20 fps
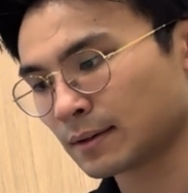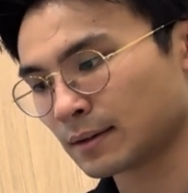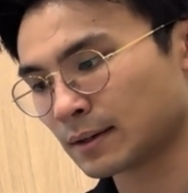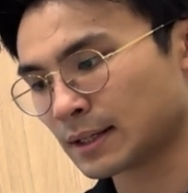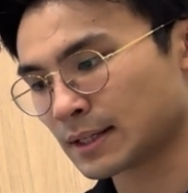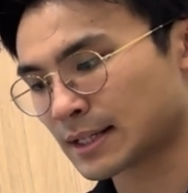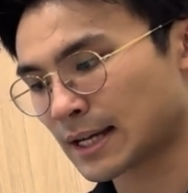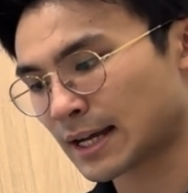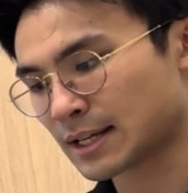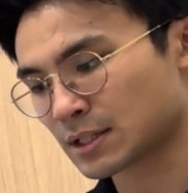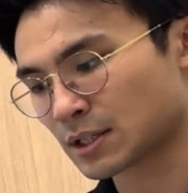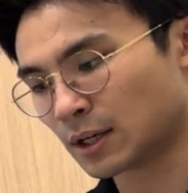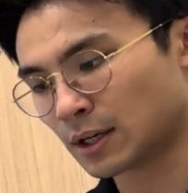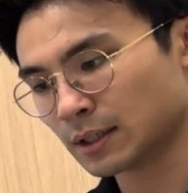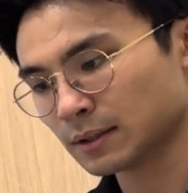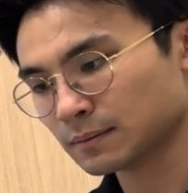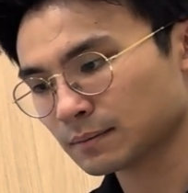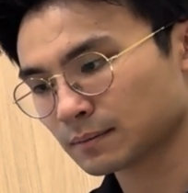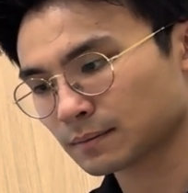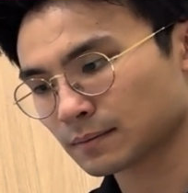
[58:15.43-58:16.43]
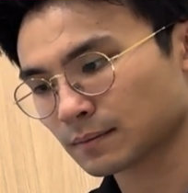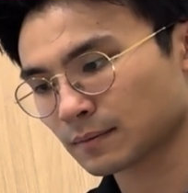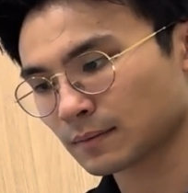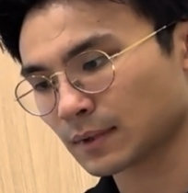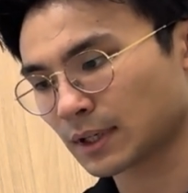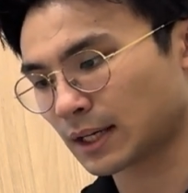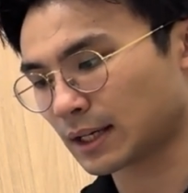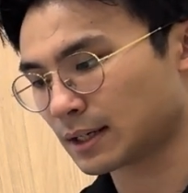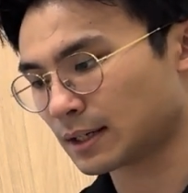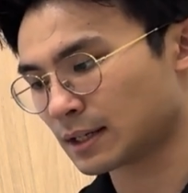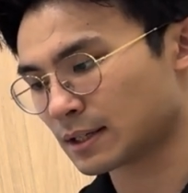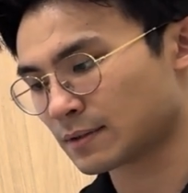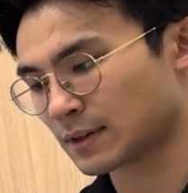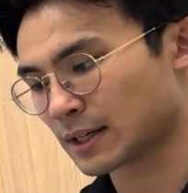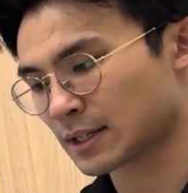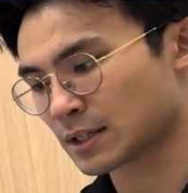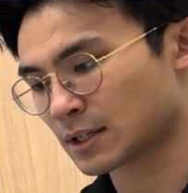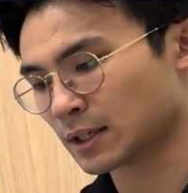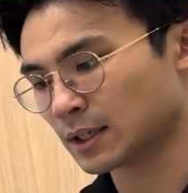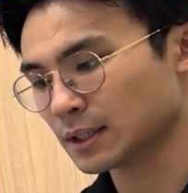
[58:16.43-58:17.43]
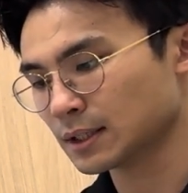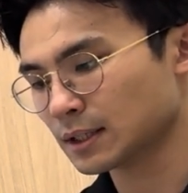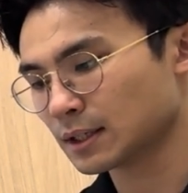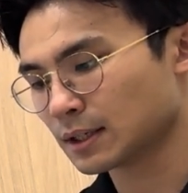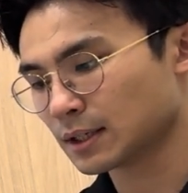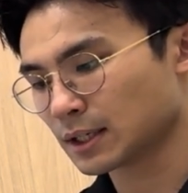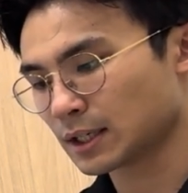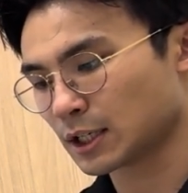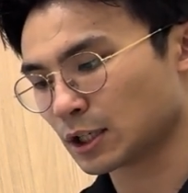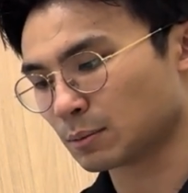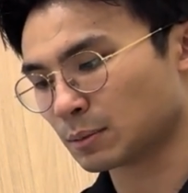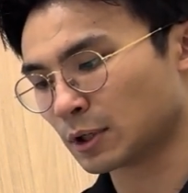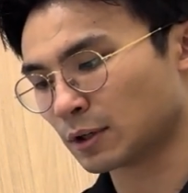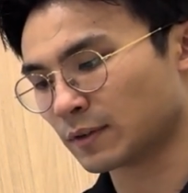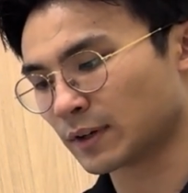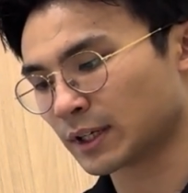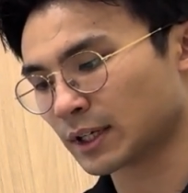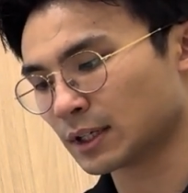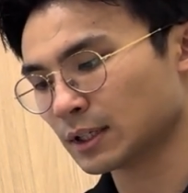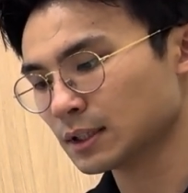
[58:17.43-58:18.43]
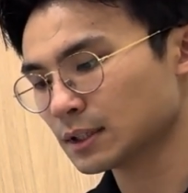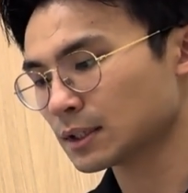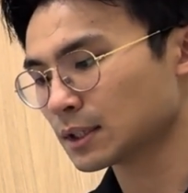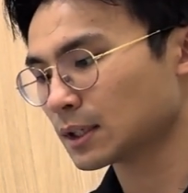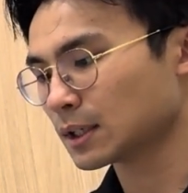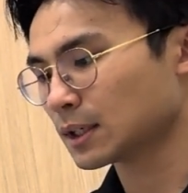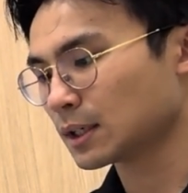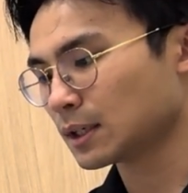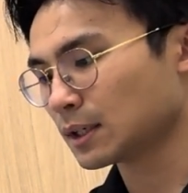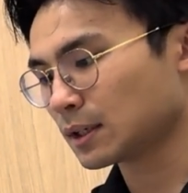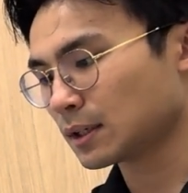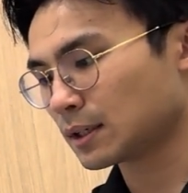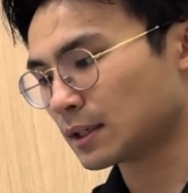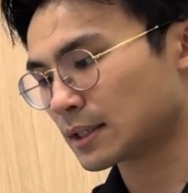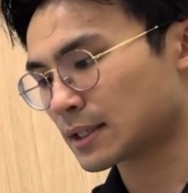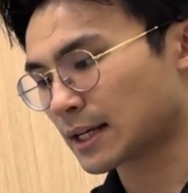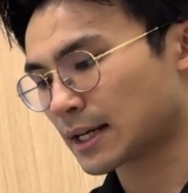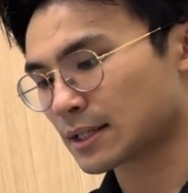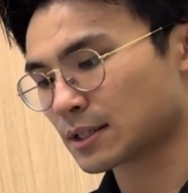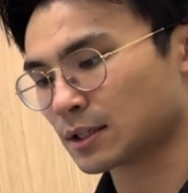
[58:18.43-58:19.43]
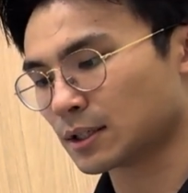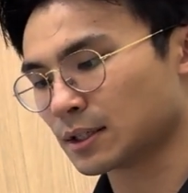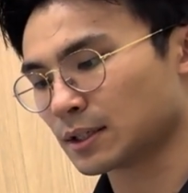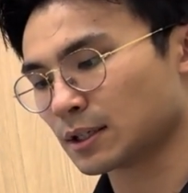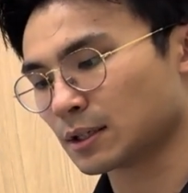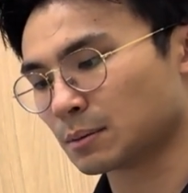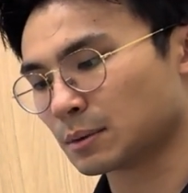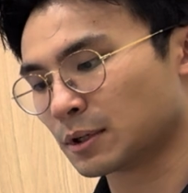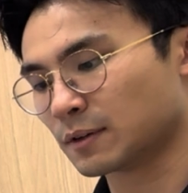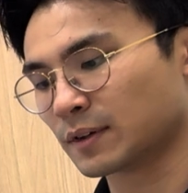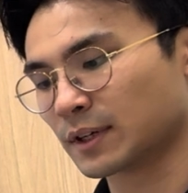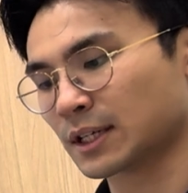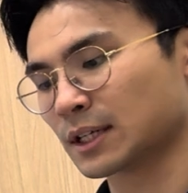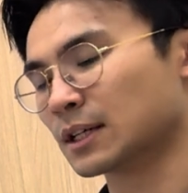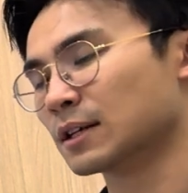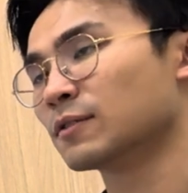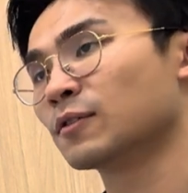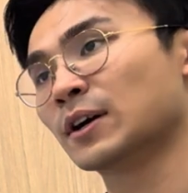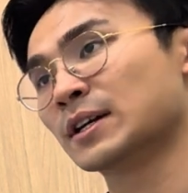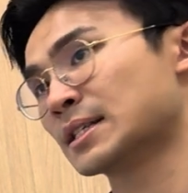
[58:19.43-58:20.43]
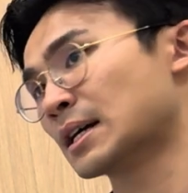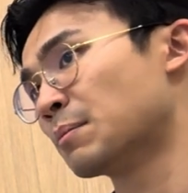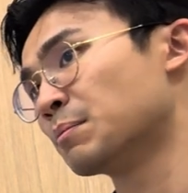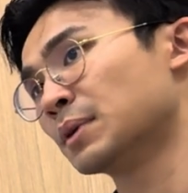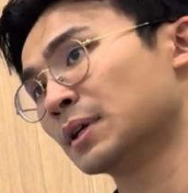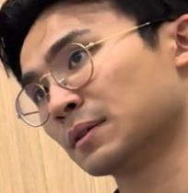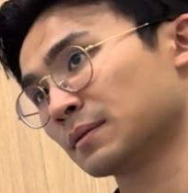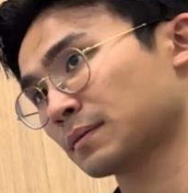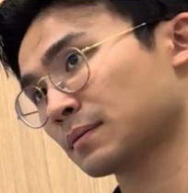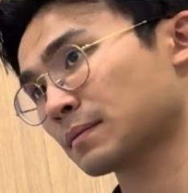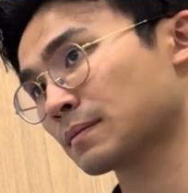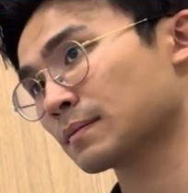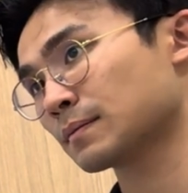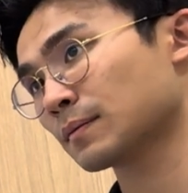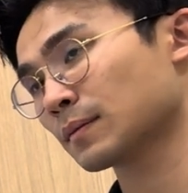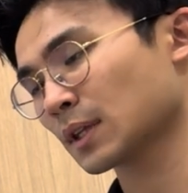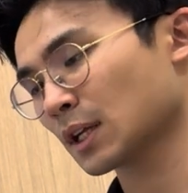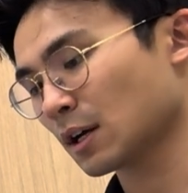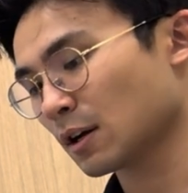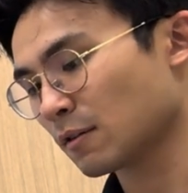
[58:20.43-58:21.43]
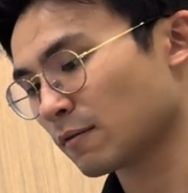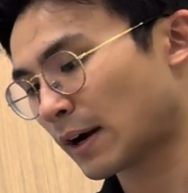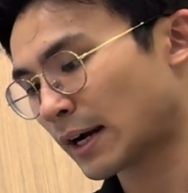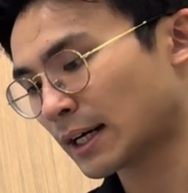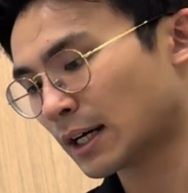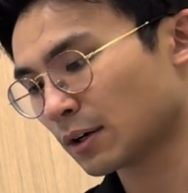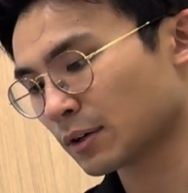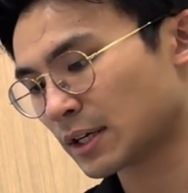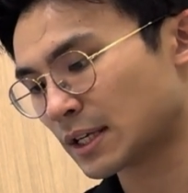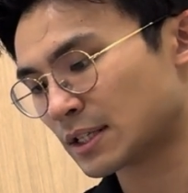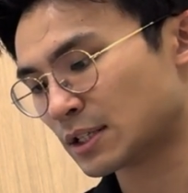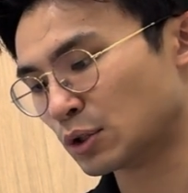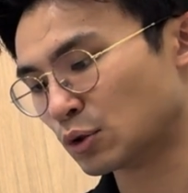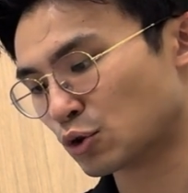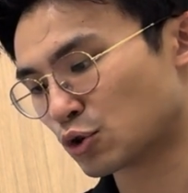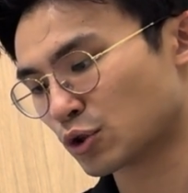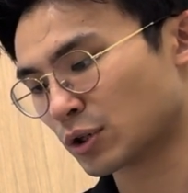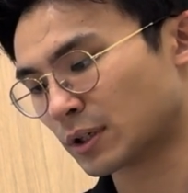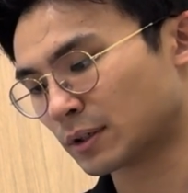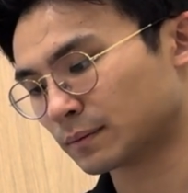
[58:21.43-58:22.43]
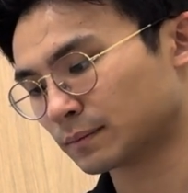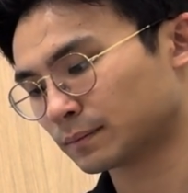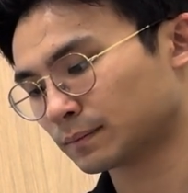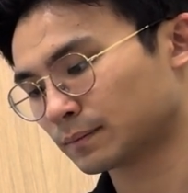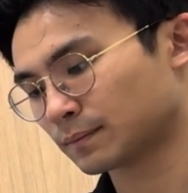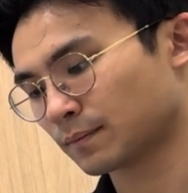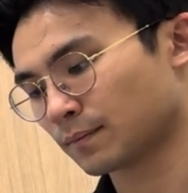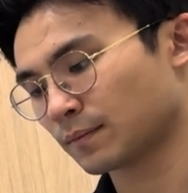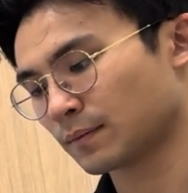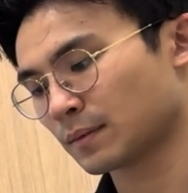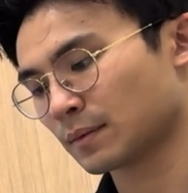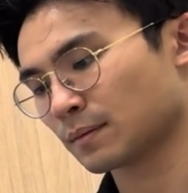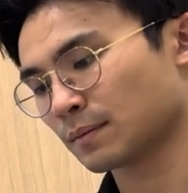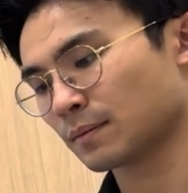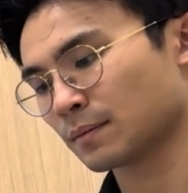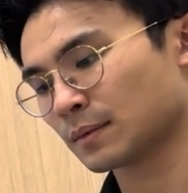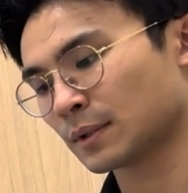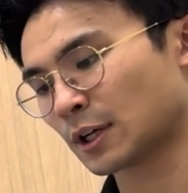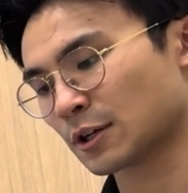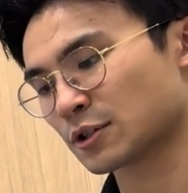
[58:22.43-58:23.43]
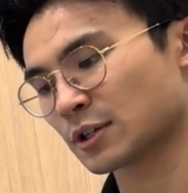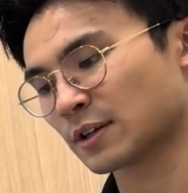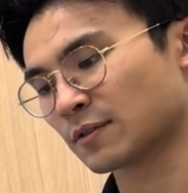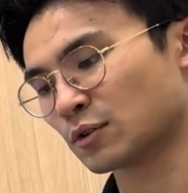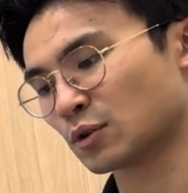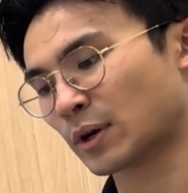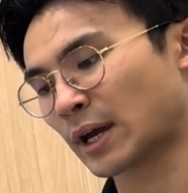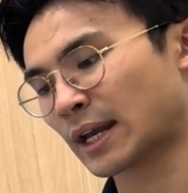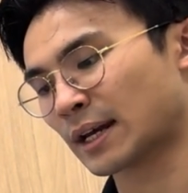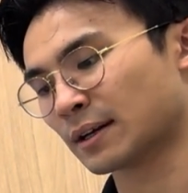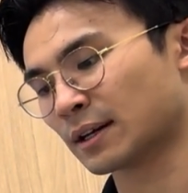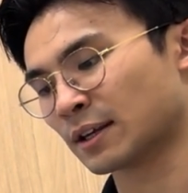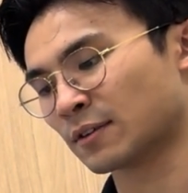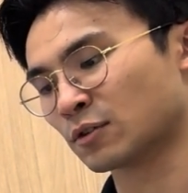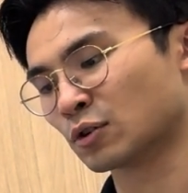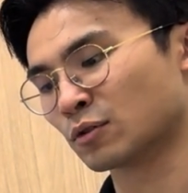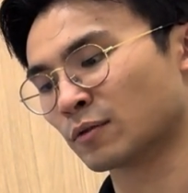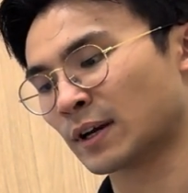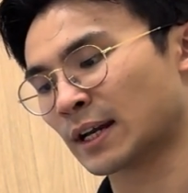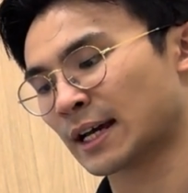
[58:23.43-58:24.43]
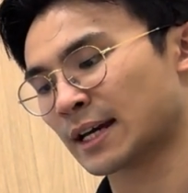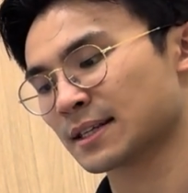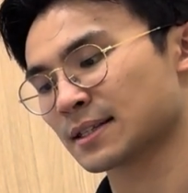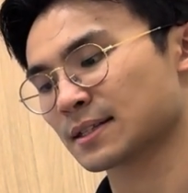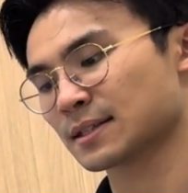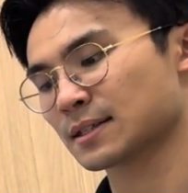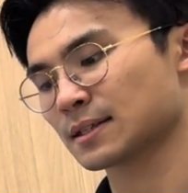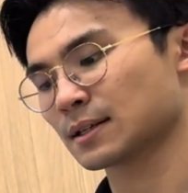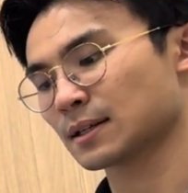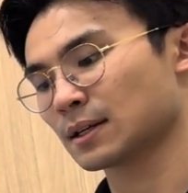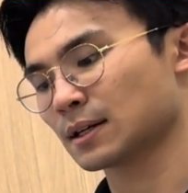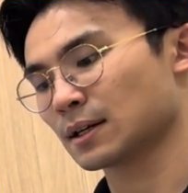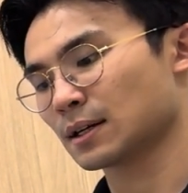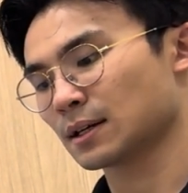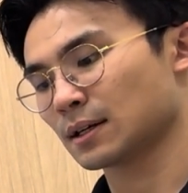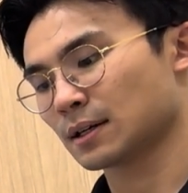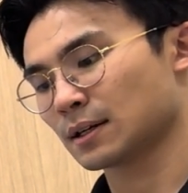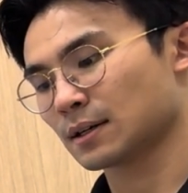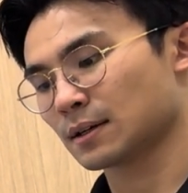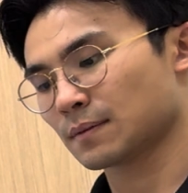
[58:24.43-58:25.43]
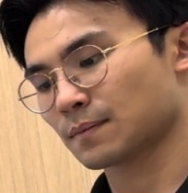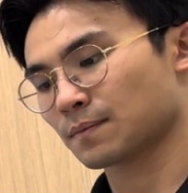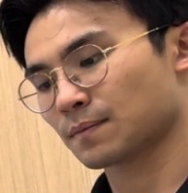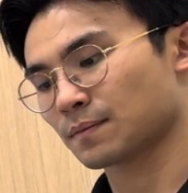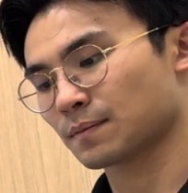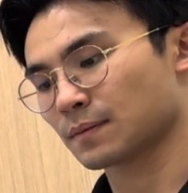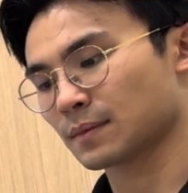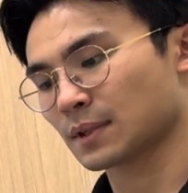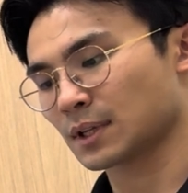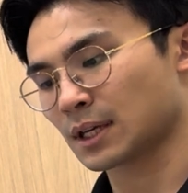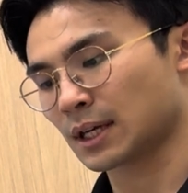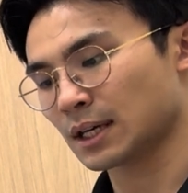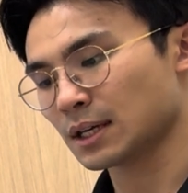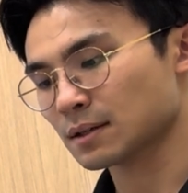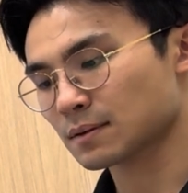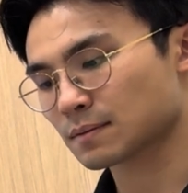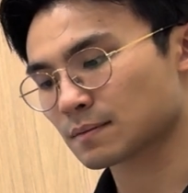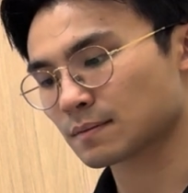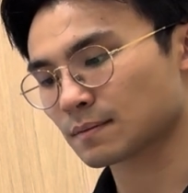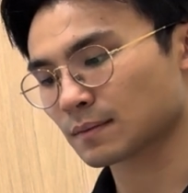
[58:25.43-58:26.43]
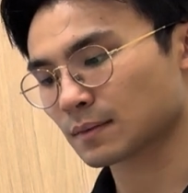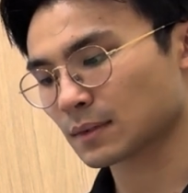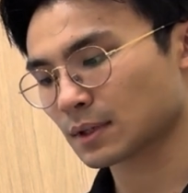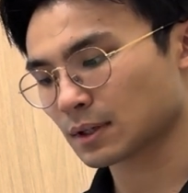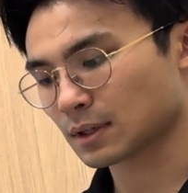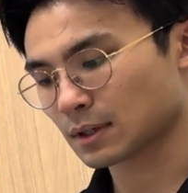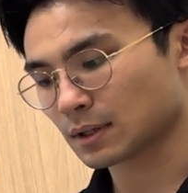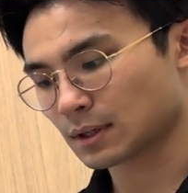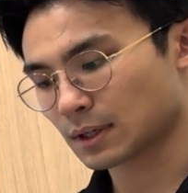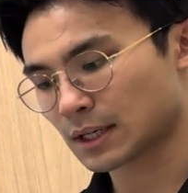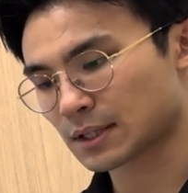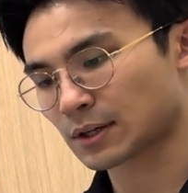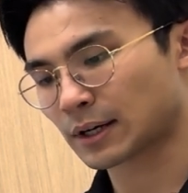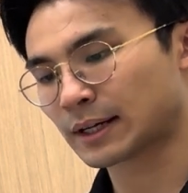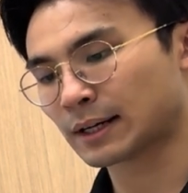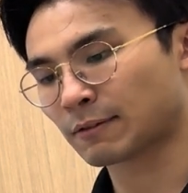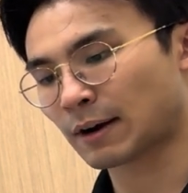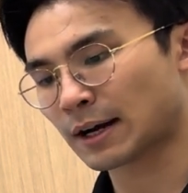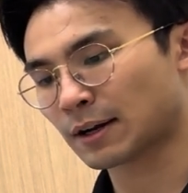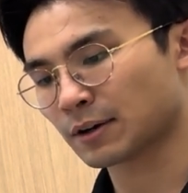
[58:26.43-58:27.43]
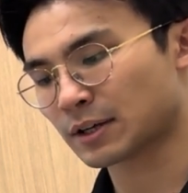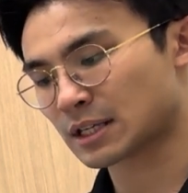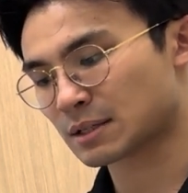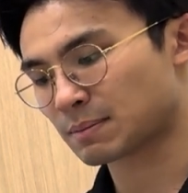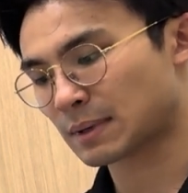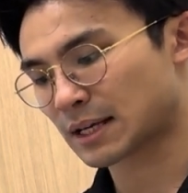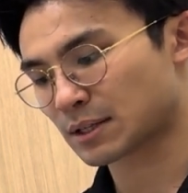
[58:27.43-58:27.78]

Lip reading: this guy is gone, this one is gone, he'll be over here. This guy is gone, he'll be over here, for example. Right now he's neutral. Not sure if you realize. Okay? Sorry, right now he's +1.